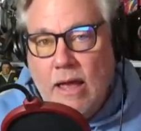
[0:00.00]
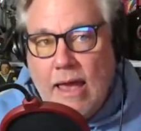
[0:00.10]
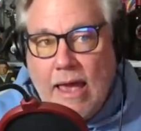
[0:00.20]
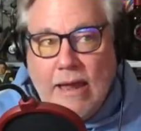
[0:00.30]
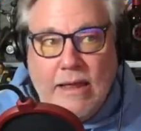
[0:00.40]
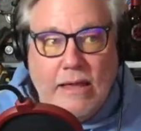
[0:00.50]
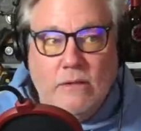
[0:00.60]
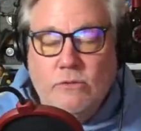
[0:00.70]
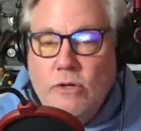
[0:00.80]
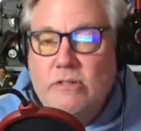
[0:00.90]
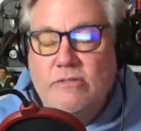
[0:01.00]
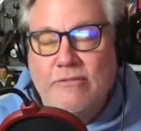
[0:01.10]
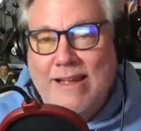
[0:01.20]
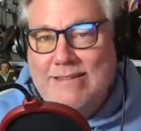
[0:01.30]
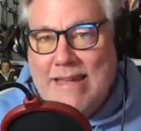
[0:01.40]
And it looks
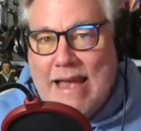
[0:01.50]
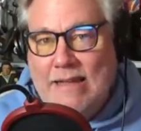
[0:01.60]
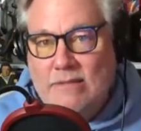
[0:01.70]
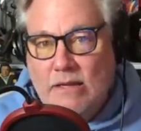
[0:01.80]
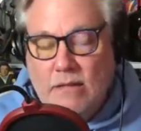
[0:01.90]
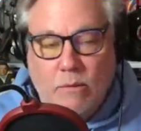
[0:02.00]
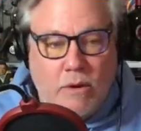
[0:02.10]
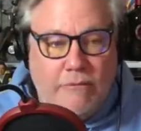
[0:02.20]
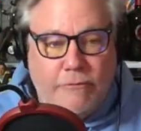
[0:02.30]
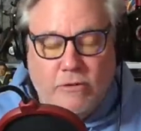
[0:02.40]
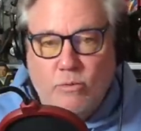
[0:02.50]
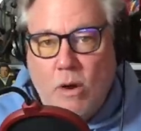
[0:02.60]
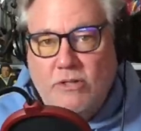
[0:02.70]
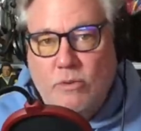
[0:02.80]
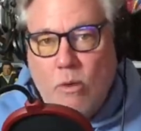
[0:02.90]
fantastic. Like, when I first
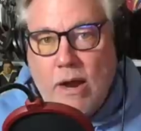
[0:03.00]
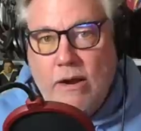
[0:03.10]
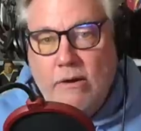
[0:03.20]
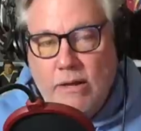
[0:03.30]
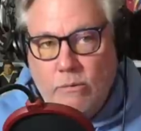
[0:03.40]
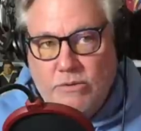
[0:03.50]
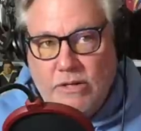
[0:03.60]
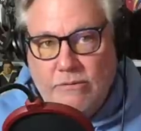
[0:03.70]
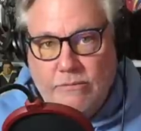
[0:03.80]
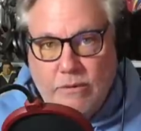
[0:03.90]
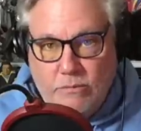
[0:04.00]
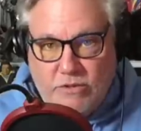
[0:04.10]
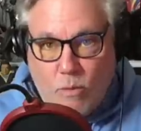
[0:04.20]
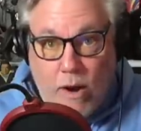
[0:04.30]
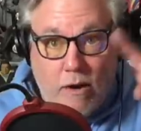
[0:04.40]
watched The Wire, it was
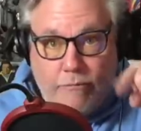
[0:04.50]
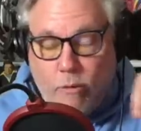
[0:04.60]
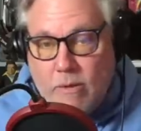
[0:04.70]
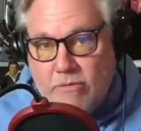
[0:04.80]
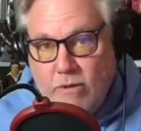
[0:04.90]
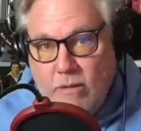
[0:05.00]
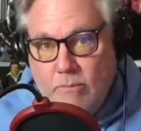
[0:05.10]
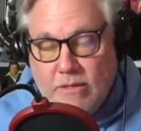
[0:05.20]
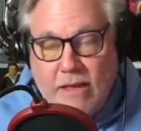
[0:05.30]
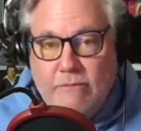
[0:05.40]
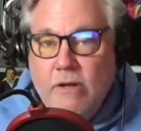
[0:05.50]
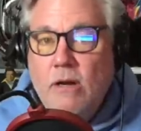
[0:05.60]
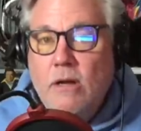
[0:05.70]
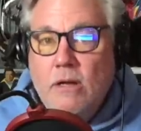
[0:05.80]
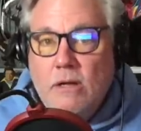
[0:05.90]
square, 4:3, but they've
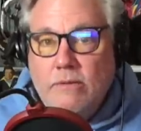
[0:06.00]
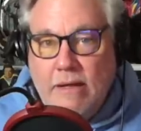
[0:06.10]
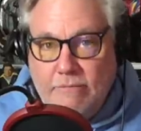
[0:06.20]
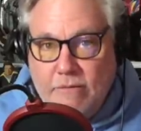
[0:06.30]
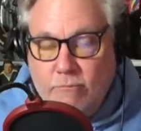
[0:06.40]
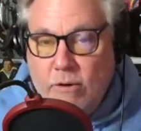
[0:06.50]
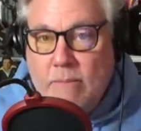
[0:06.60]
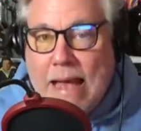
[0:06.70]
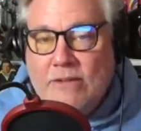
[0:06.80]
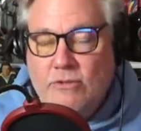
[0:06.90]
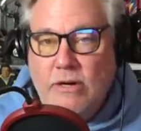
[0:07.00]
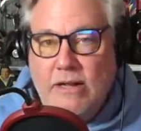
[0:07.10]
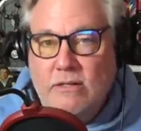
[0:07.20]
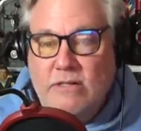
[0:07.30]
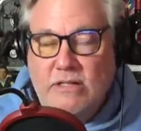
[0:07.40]
remastered
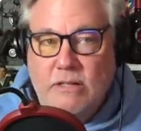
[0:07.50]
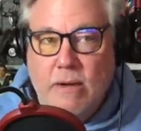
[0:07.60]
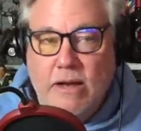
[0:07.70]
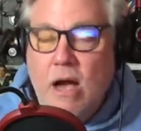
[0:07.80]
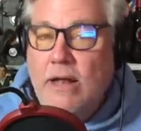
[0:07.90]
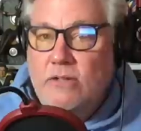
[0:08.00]
it in 16:9.